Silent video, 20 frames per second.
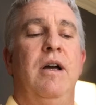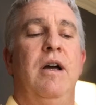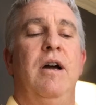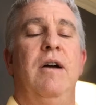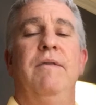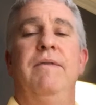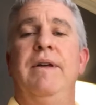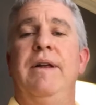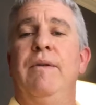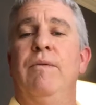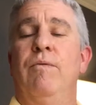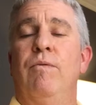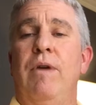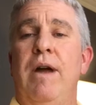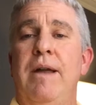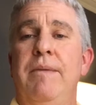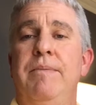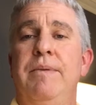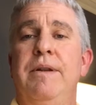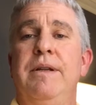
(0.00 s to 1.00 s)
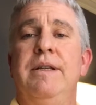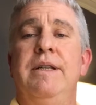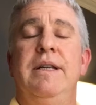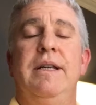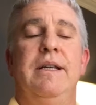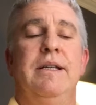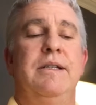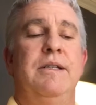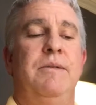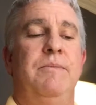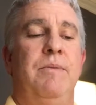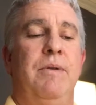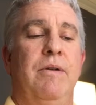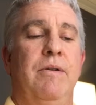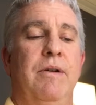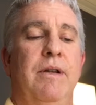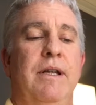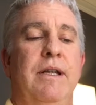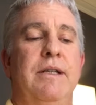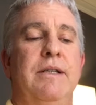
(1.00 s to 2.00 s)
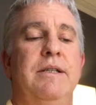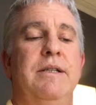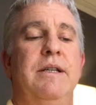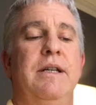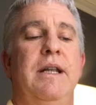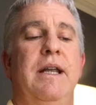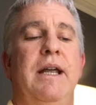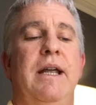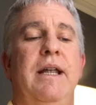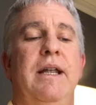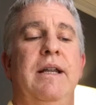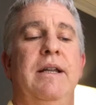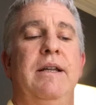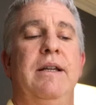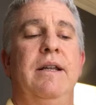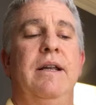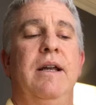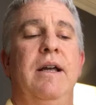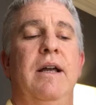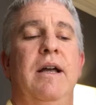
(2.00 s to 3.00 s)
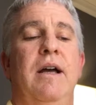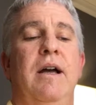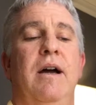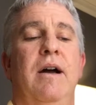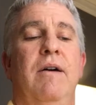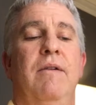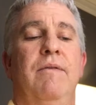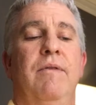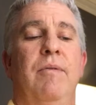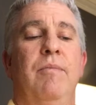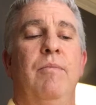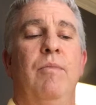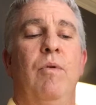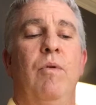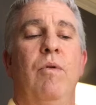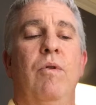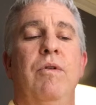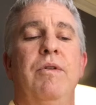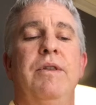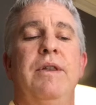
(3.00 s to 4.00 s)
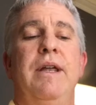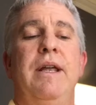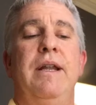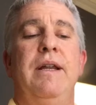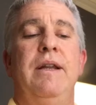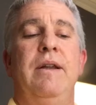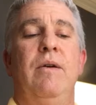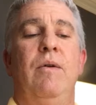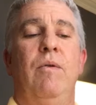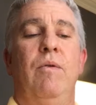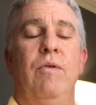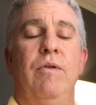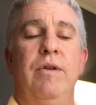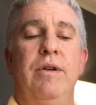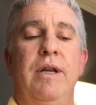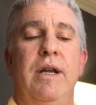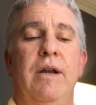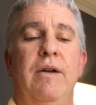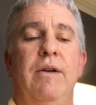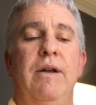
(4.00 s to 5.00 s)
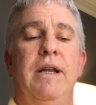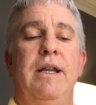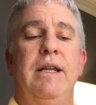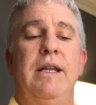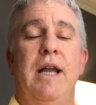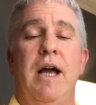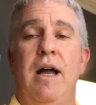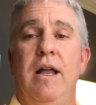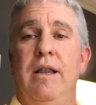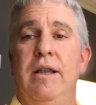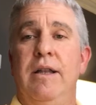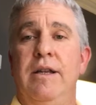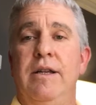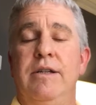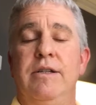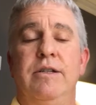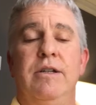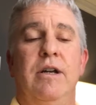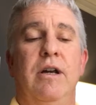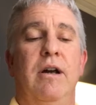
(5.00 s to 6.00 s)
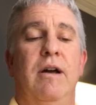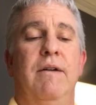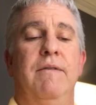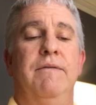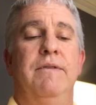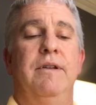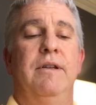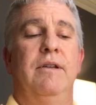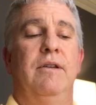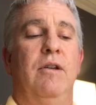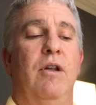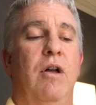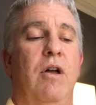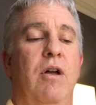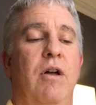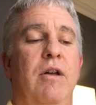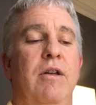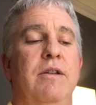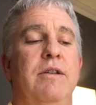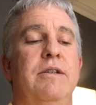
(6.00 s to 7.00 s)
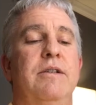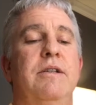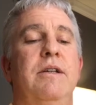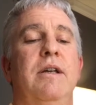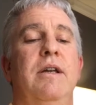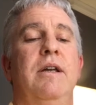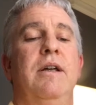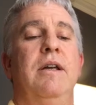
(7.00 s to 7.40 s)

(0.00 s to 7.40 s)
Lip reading: of a ripened experience and of a more than ordinary knowledge of the laws